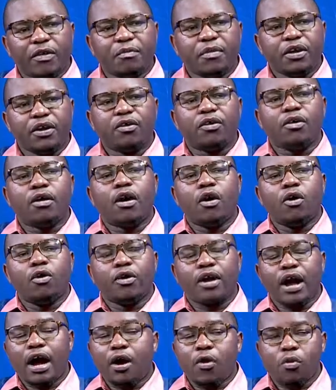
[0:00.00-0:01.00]
family
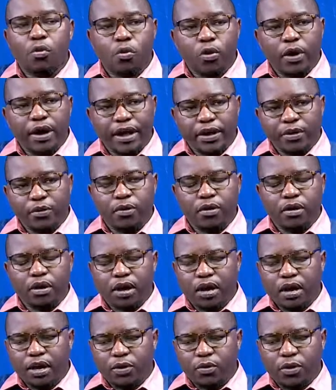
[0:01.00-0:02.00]
or where
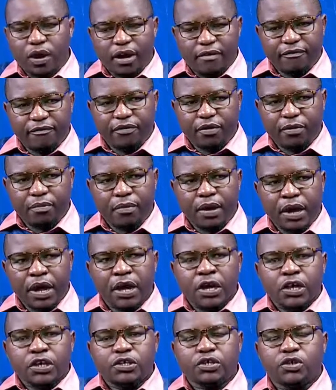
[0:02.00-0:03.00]
you come from.
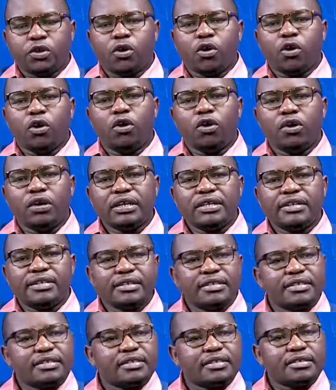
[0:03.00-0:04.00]
So all
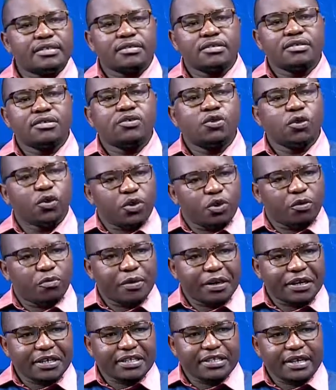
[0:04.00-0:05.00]
these
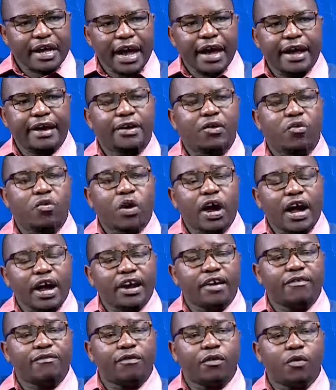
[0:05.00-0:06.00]
documents are
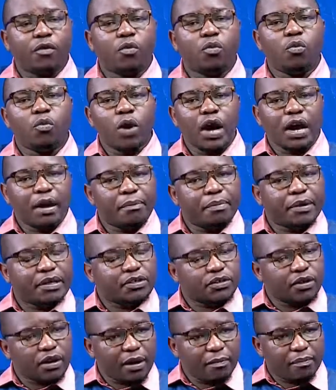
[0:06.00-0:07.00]
required for one
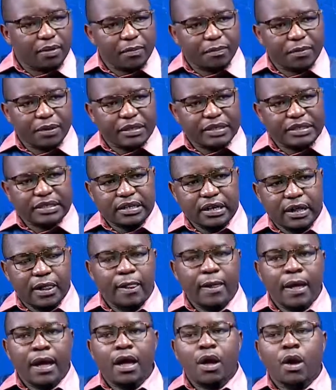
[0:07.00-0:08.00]
particular purpose.
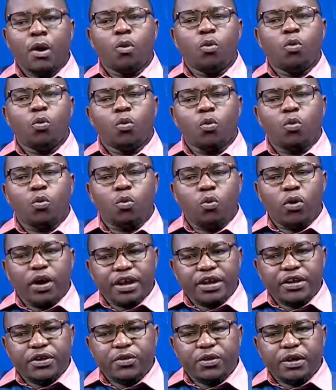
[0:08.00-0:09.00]

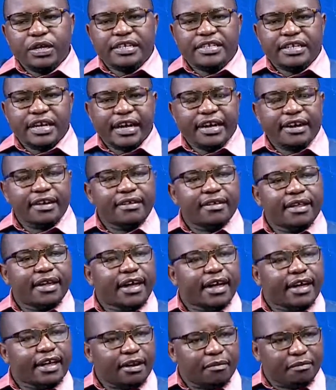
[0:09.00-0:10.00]
When you attain
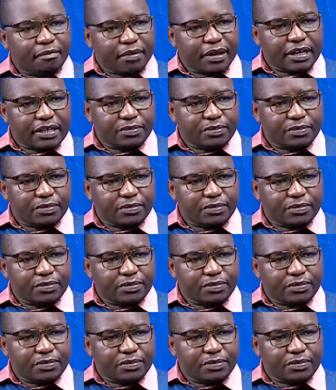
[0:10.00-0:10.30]
the Kenyan